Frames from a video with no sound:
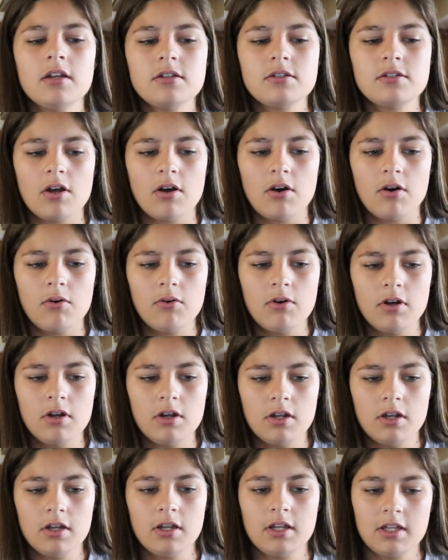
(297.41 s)
So
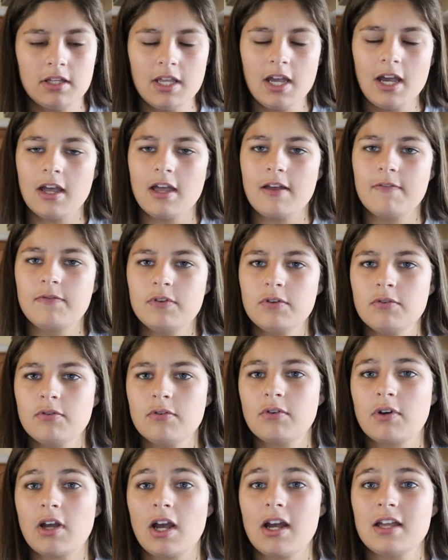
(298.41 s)
yeah, if
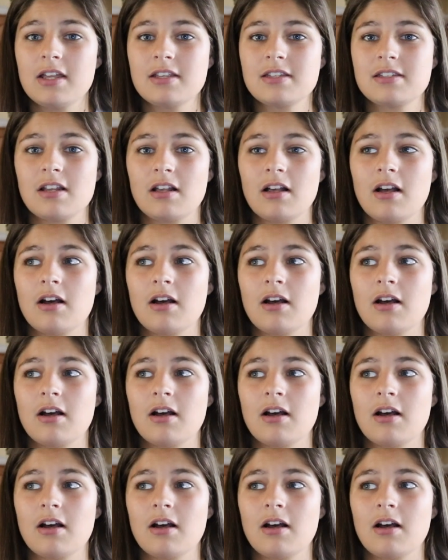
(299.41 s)
you guys